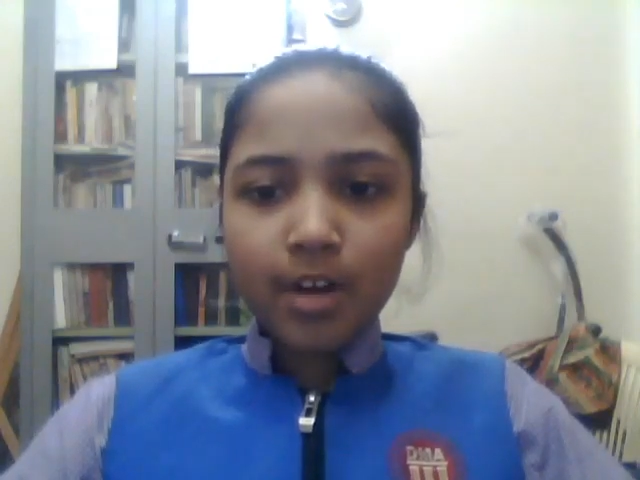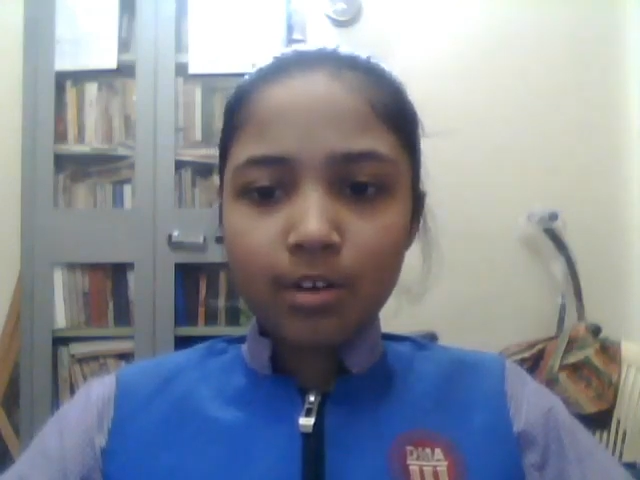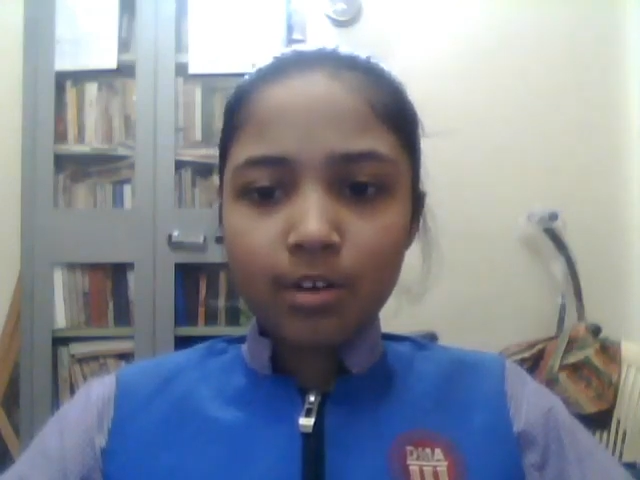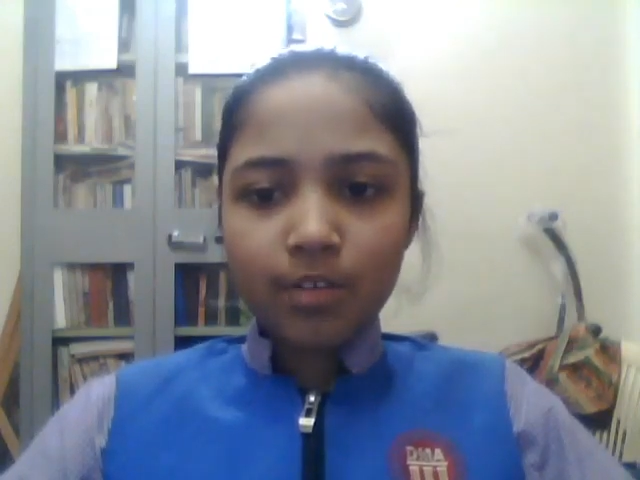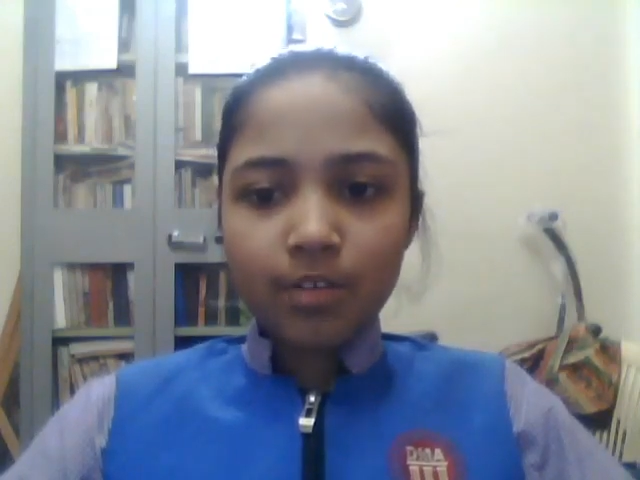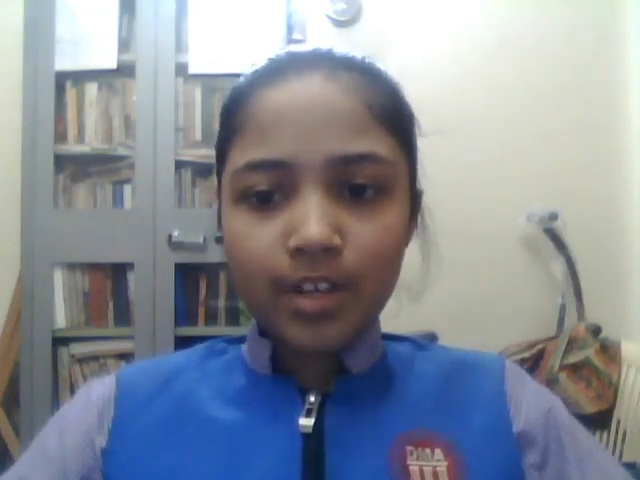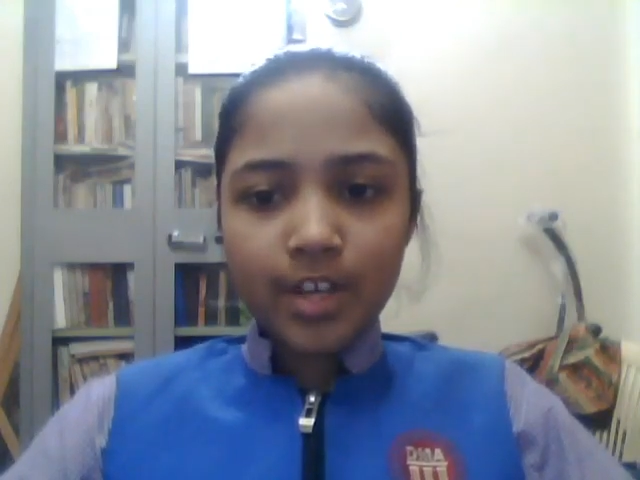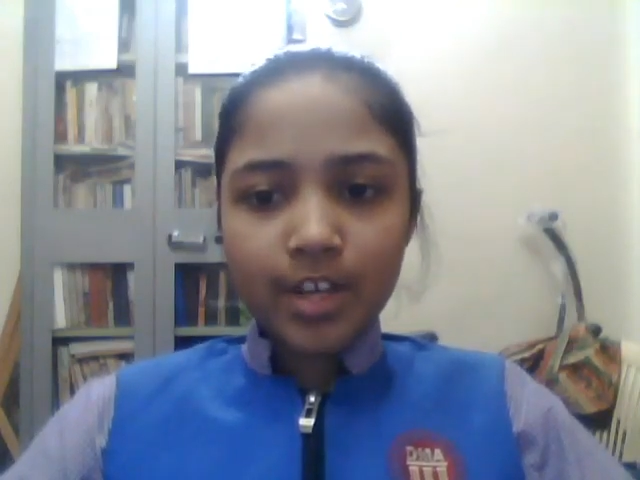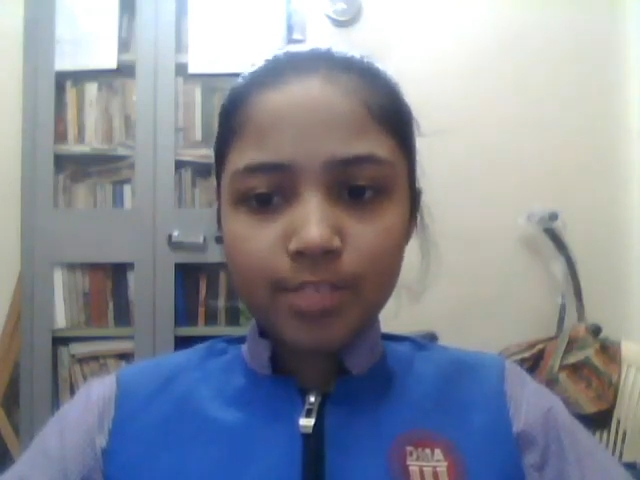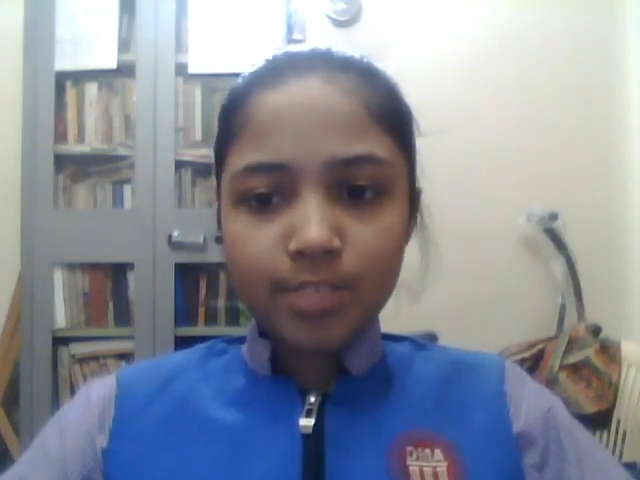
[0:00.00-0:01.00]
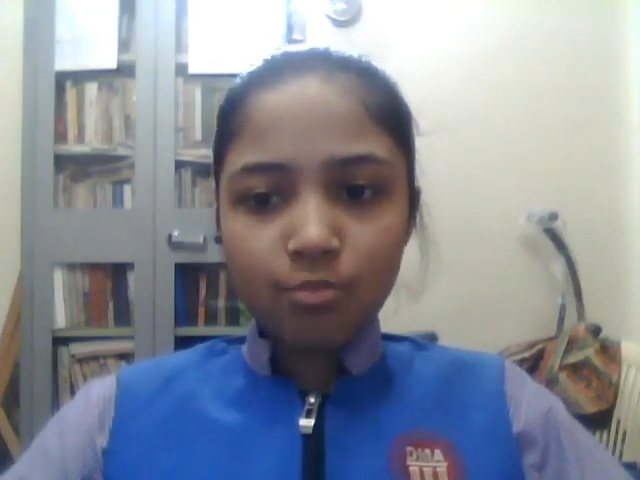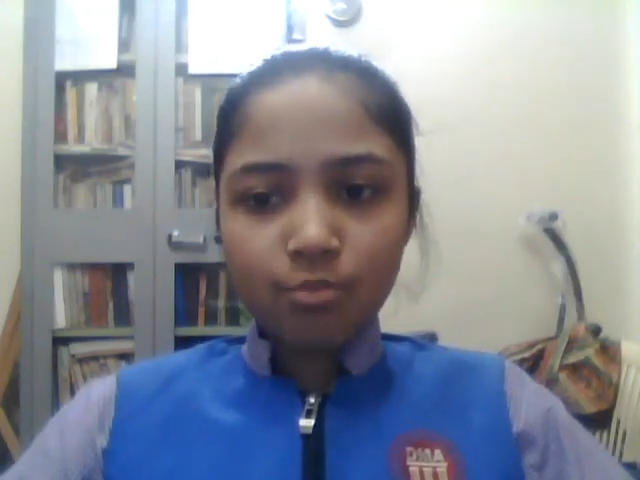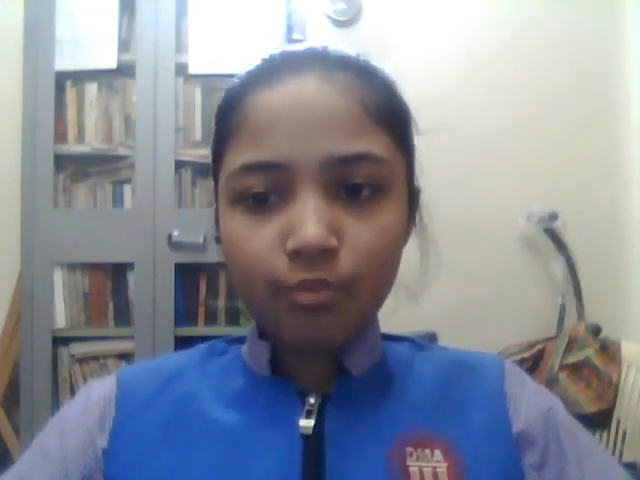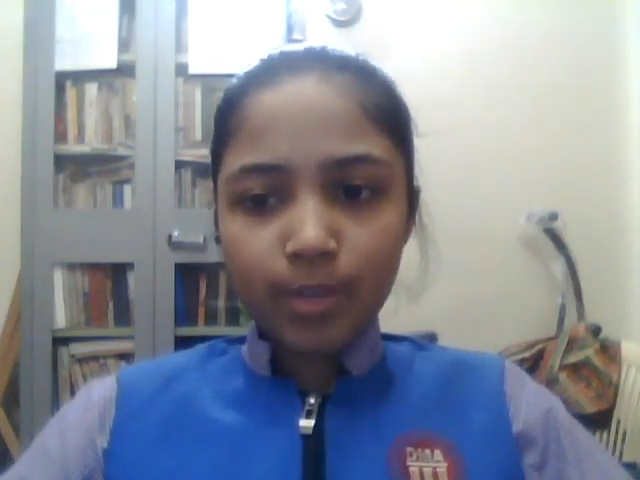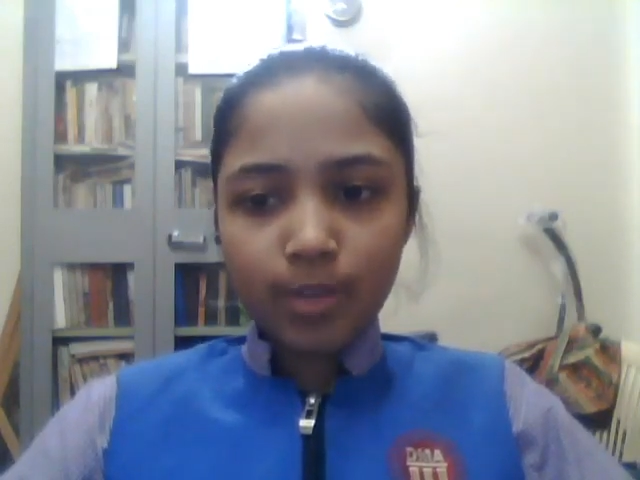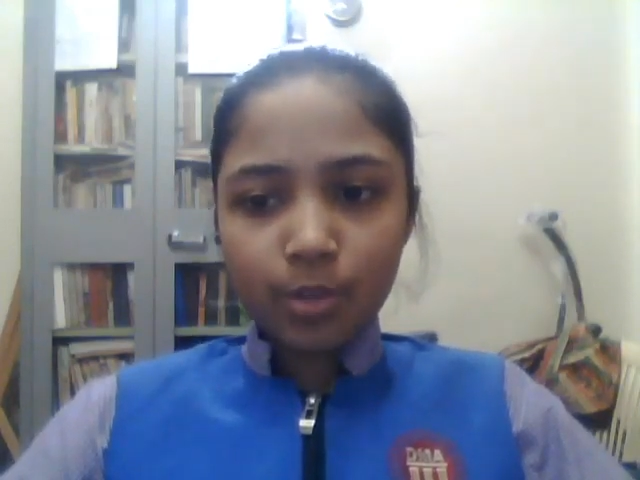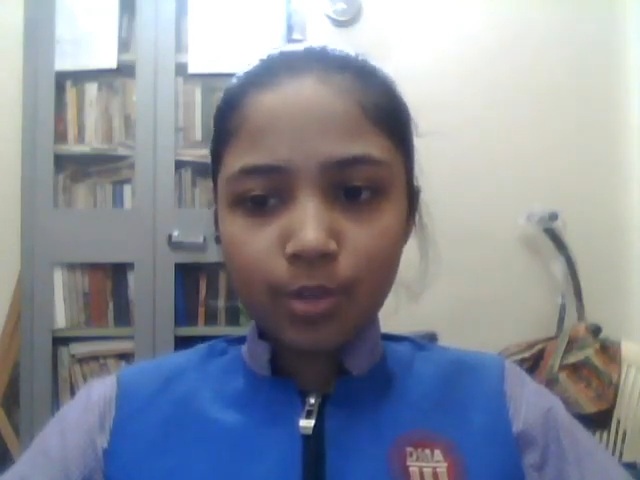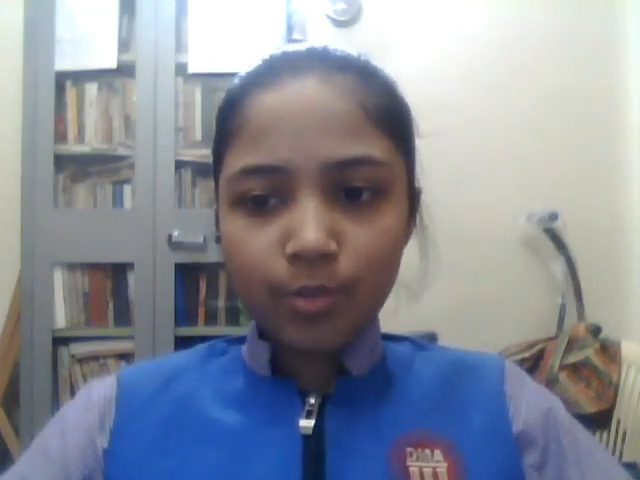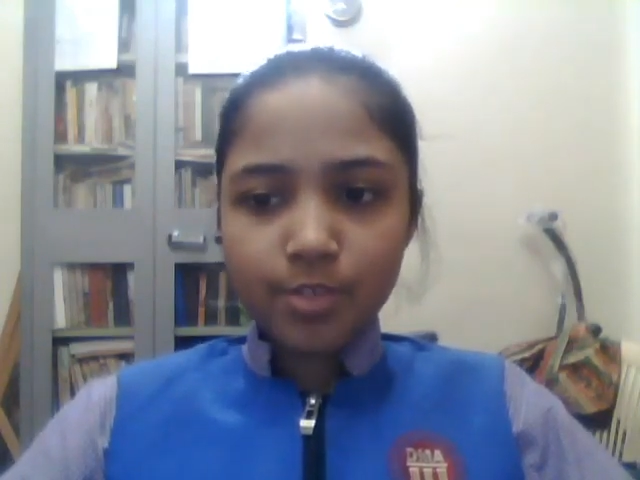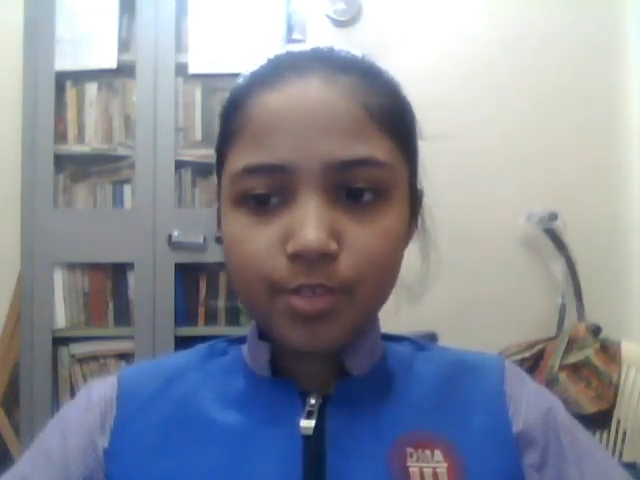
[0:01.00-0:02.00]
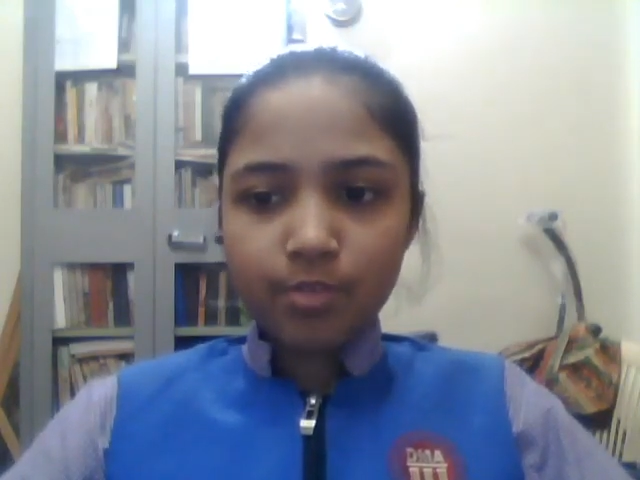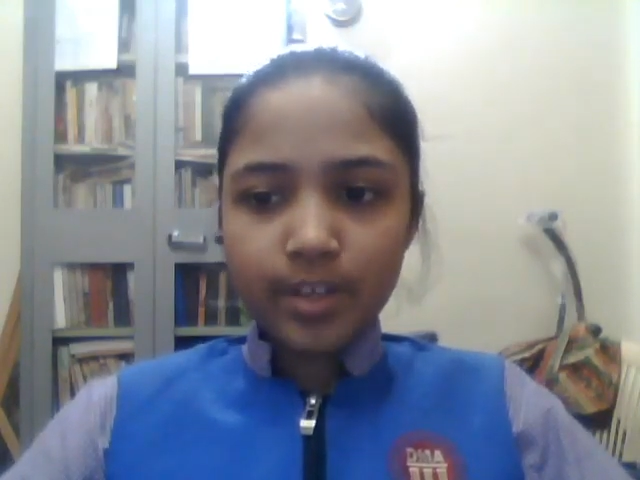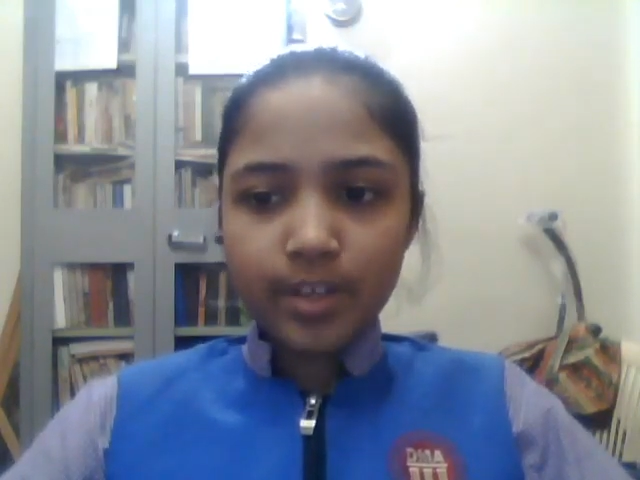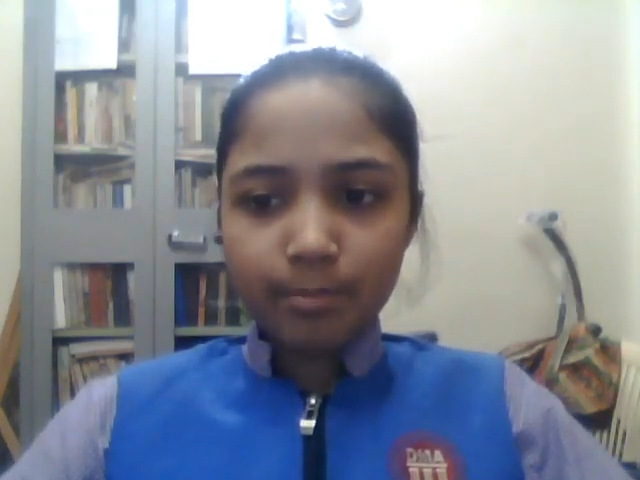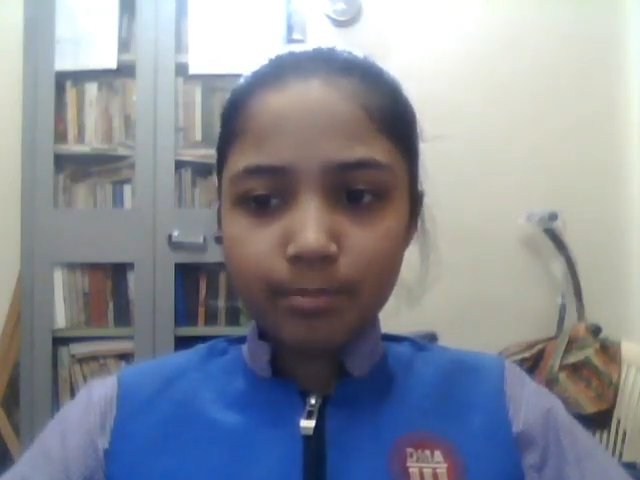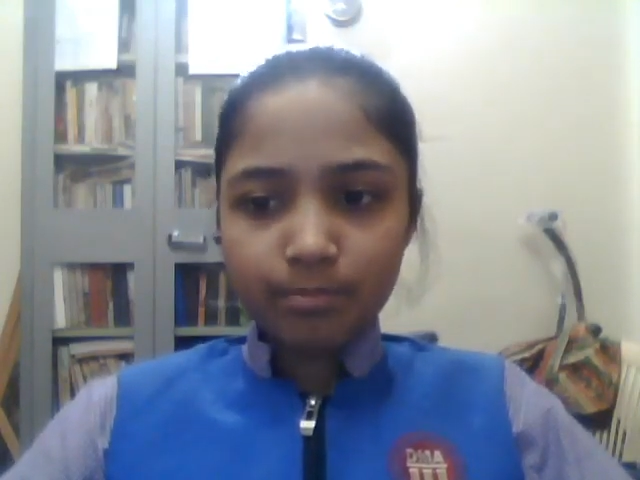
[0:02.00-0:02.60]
of India's movement towards freedom.